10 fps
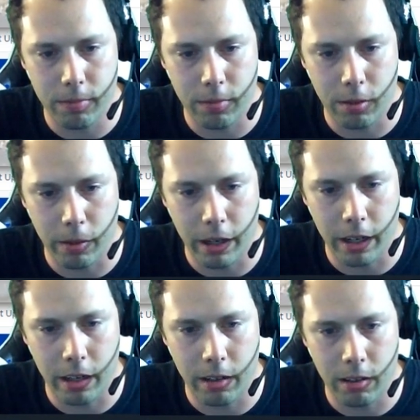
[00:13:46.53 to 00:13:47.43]
the
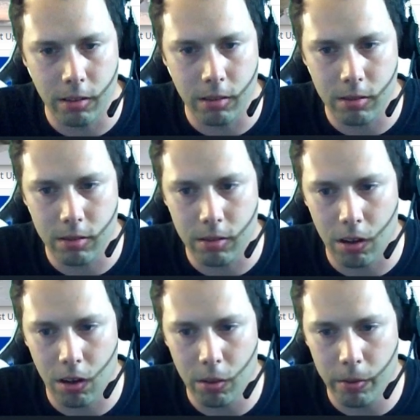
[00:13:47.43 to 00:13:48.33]
radiator
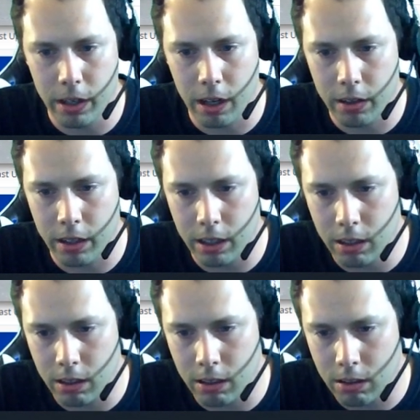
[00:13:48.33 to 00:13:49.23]
all the way down
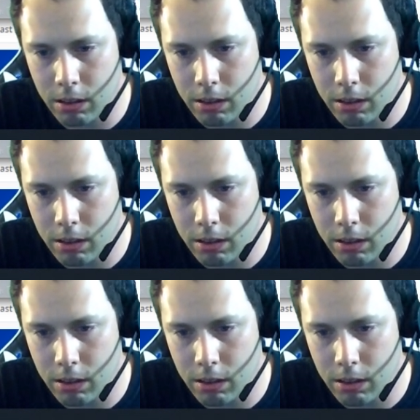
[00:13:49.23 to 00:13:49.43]
here.